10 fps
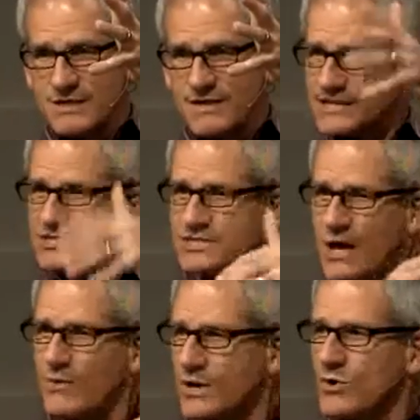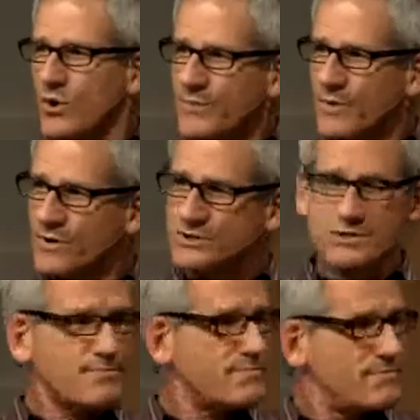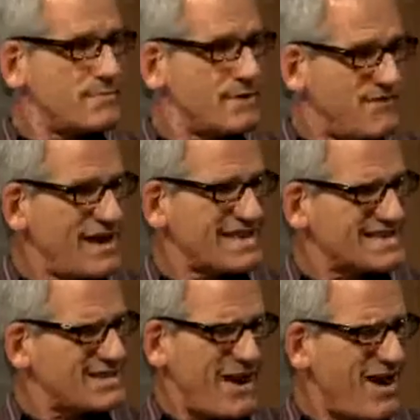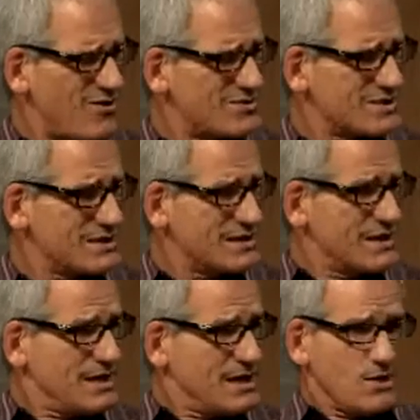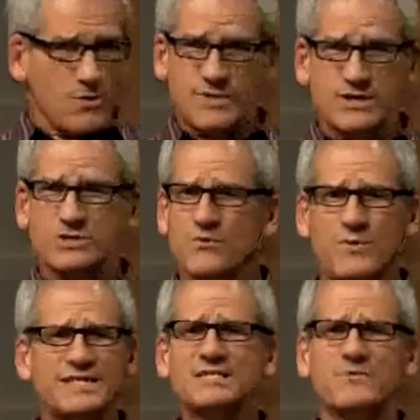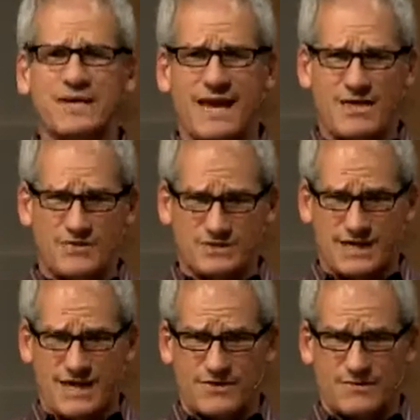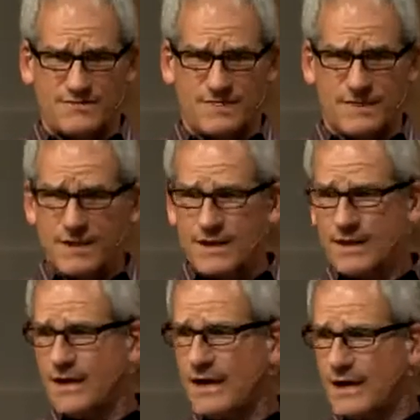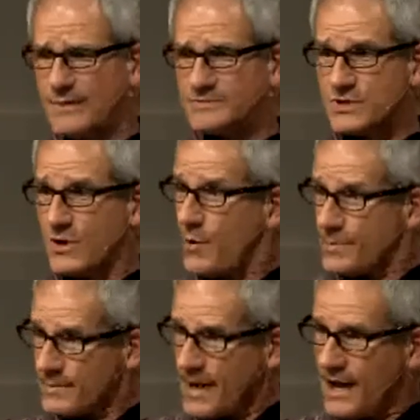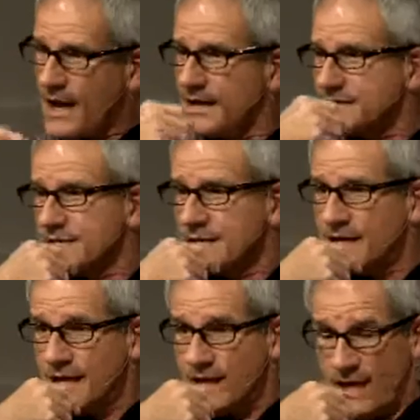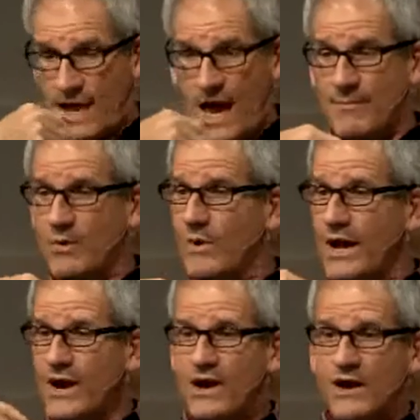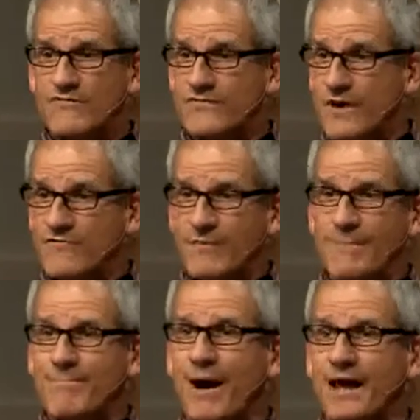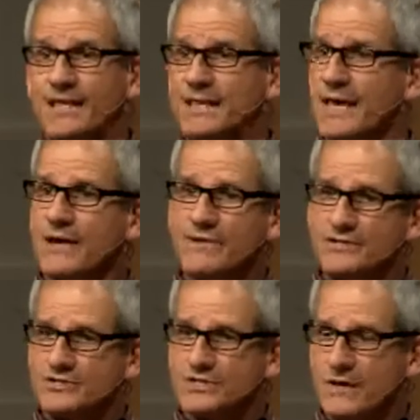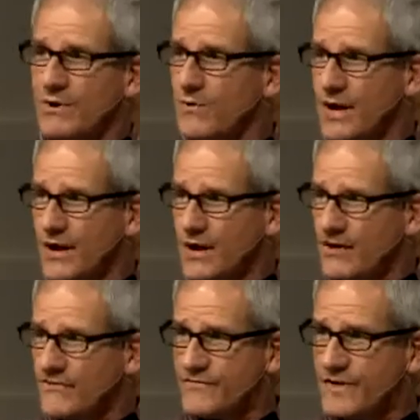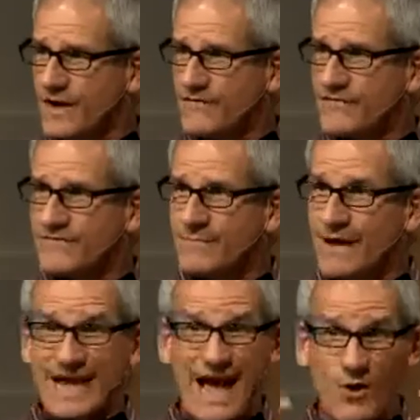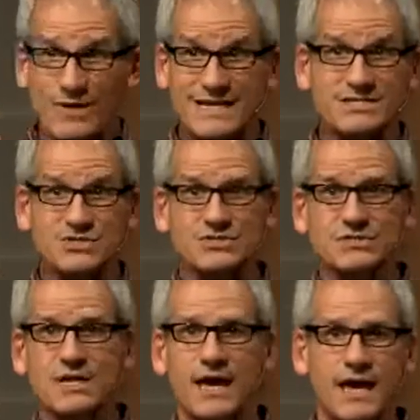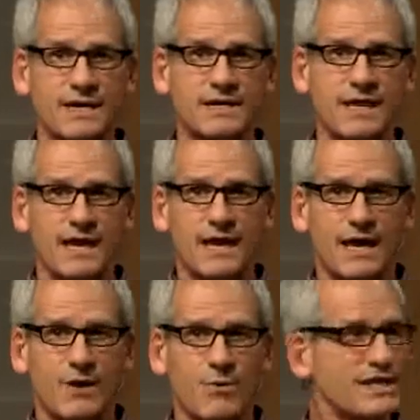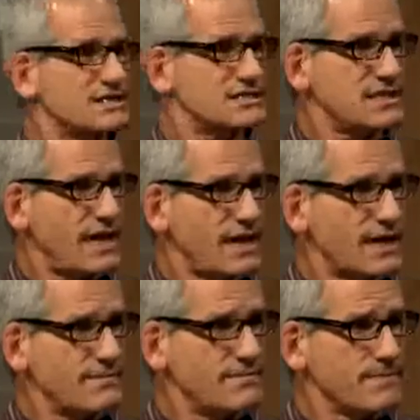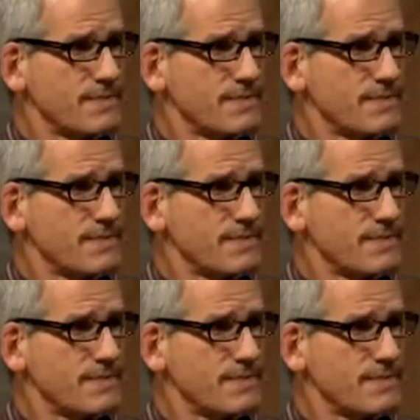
That's not what a corporate worship event is about. There's a reason we gather together. Um, so open my eyes. I'm aware of, of my body language. I'm aware of, of my countenance and uh, what it's saying.